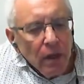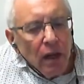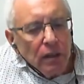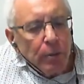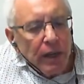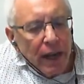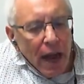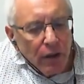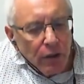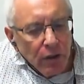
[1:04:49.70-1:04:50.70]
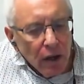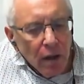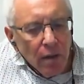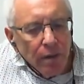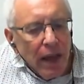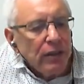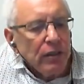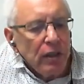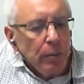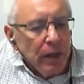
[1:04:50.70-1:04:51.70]
to bring out a drug, that's
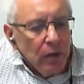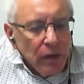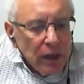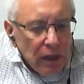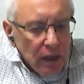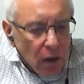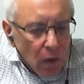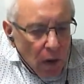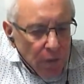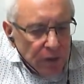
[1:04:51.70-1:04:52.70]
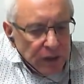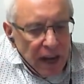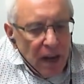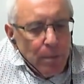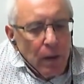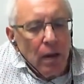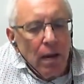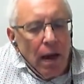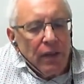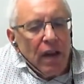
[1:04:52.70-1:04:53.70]
going to be really off the table.
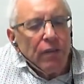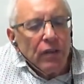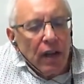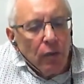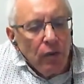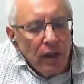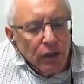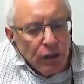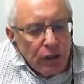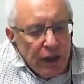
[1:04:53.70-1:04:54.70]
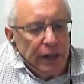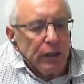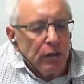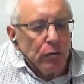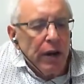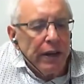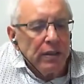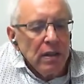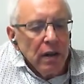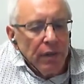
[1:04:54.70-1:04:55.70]
And the FDA really should change its ways
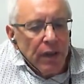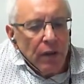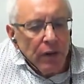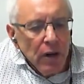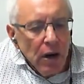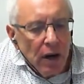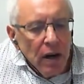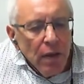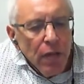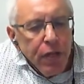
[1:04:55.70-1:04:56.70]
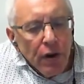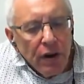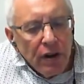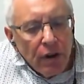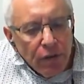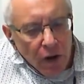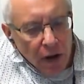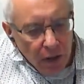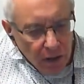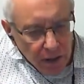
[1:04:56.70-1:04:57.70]
in that regard. Third and
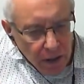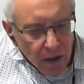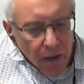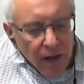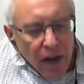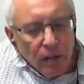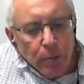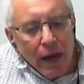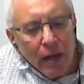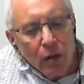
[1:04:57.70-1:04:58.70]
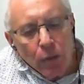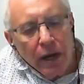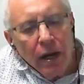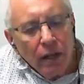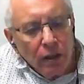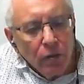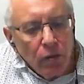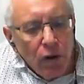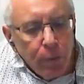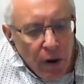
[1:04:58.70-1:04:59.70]
finally, gets back in a way to the
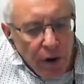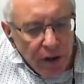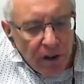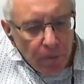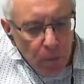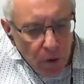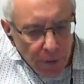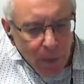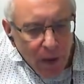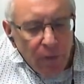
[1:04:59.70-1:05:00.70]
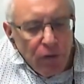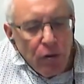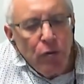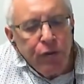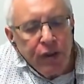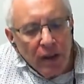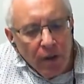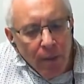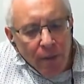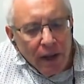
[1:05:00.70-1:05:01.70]
Rothbardian point. If you feel
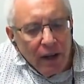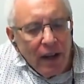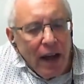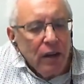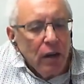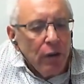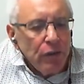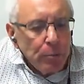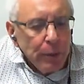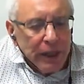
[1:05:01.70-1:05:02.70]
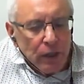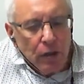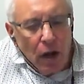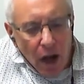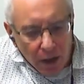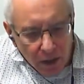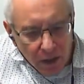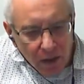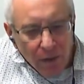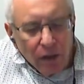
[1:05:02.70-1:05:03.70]
that not enough is being done
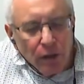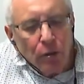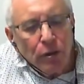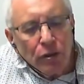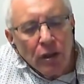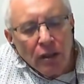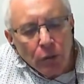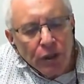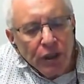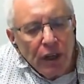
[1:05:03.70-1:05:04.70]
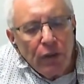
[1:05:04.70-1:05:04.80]
to achieve